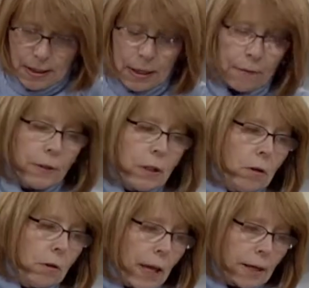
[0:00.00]
If you
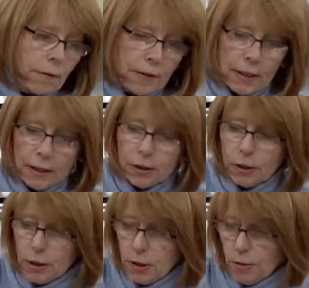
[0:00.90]
don't like vanilla,
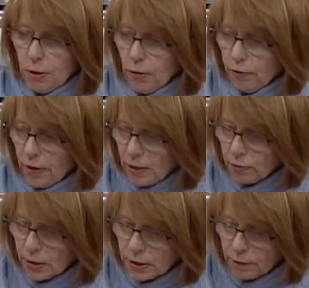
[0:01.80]
you can do other
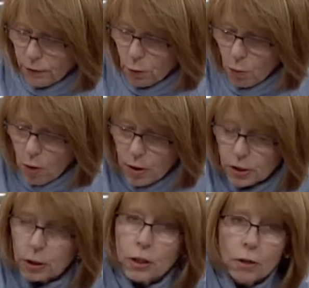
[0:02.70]
flavorings if you want.
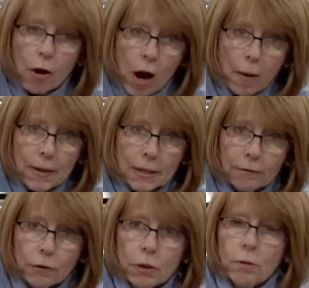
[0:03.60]
You can do almond if
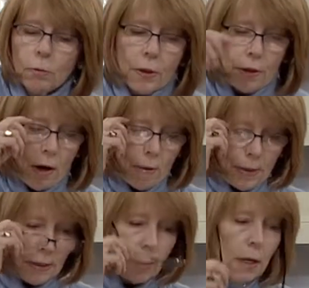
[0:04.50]
you're doing with
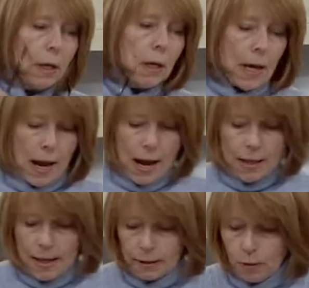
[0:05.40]
almonds. I like